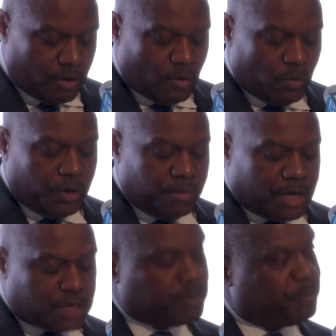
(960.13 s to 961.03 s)
We
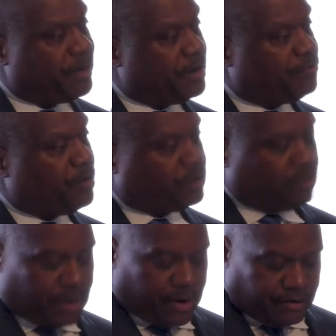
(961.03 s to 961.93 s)
must prepare for
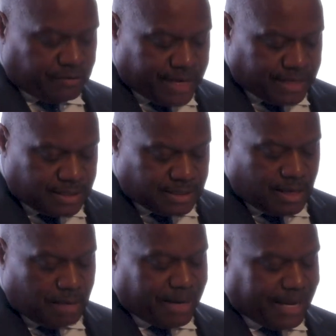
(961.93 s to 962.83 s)
tomorrow's advances
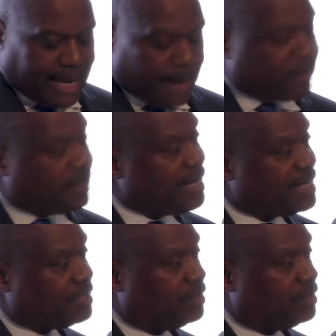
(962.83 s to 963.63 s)
by capitalizing